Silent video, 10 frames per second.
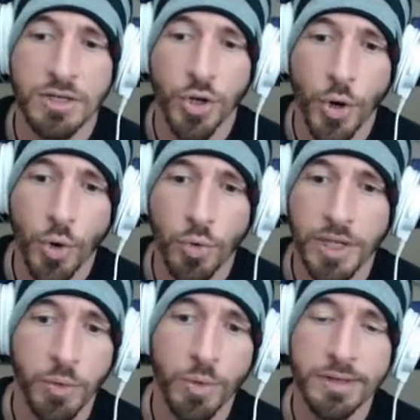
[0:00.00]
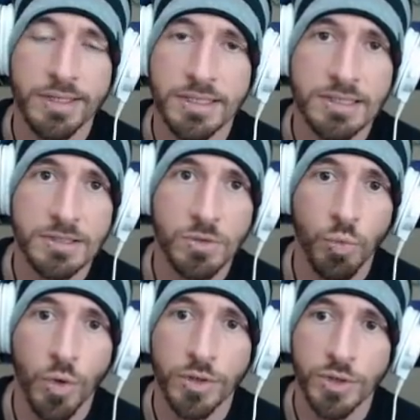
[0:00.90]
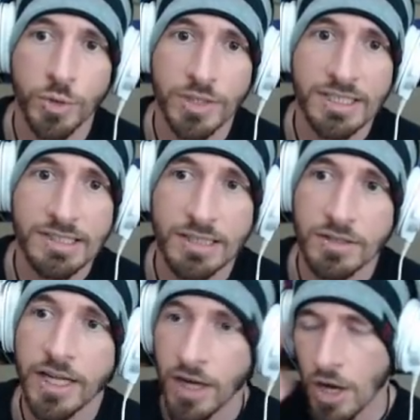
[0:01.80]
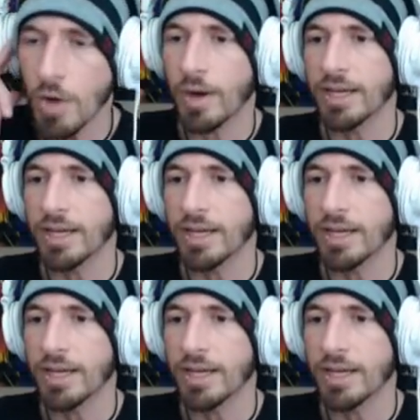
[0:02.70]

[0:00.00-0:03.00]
know like one of these, one or two of these things. You're like, oh, I